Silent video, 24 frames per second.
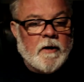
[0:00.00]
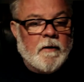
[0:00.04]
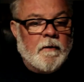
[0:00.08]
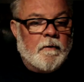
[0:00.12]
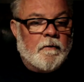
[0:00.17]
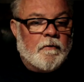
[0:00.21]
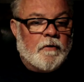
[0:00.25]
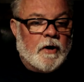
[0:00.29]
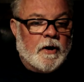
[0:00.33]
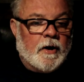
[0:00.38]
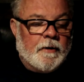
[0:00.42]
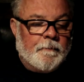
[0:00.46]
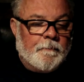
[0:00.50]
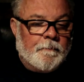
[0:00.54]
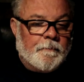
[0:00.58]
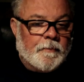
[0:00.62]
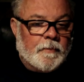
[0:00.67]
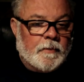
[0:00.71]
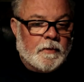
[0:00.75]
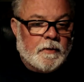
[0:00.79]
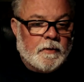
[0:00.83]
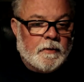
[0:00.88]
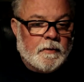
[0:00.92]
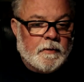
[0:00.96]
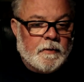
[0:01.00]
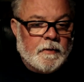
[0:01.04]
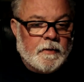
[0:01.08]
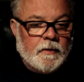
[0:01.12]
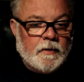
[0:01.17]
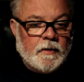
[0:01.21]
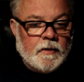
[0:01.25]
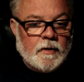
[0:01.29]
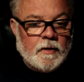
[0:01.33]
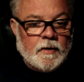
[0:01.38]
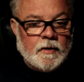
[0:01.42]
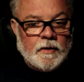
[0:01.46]
Right.
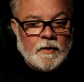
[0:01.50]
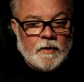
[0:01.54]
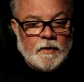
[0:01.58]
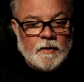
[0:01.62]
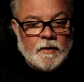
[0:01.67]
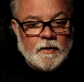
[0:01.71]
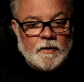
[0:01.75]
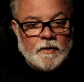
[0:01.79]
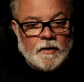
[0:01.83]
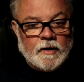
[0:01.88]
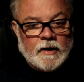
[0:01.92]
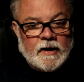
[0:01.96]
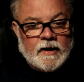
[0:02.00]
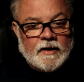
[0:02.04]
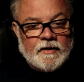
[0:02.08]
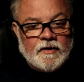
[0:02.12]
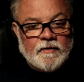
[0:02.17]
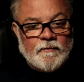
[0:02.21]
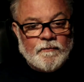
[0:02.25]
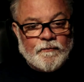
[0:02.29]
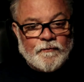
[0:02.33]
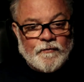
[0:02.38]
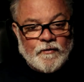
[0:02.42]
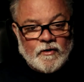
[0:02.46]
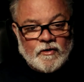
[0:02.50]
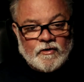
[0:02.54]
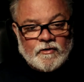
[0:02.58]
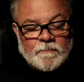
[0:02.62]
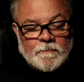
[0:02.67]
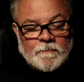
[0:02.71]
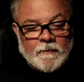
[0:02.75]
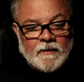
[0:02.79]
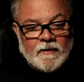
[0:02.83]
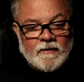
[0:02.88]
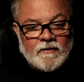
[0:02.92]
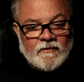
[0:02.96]
And in 1st
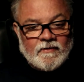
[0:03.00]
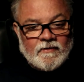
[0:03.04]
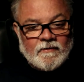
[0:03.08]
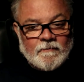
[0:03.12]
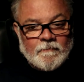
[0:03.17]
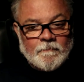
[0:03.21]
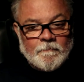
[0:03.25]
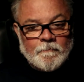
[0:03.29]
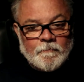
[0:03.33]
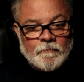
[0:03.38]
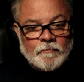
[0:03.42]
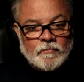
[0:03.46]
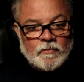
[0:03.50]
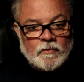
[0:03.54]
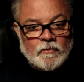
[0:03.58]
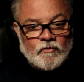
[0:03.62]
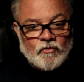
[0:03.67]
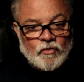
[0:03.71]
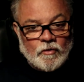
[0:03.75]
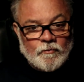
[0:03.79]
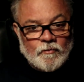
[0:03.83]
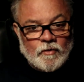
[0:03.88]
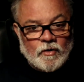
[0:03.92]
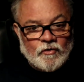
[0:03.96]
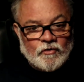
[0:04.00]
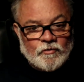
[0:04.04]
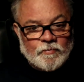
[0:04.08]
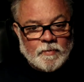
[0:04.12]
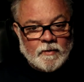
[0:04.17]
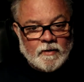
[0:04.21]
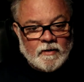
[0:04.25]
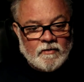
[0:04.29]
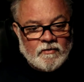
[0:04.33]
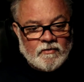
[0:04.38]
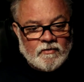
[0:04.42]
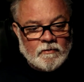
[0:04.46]
place, drum rolls,
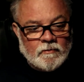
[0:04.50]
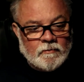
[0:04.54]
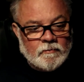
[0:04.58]
please.